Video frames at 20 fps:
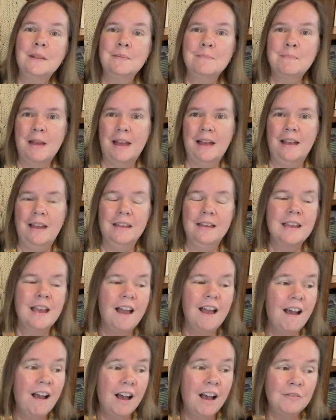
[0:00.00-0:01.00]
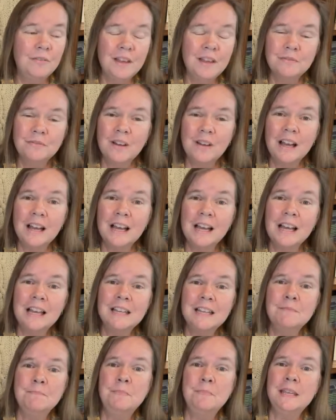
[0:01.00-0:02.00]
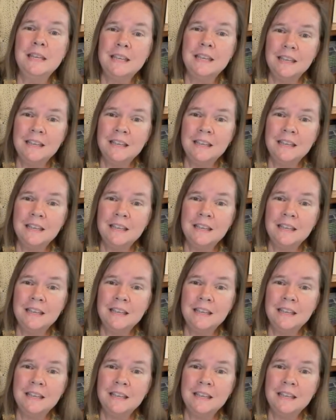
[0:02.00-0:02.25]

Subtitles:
a bag of F-I-B-E-R.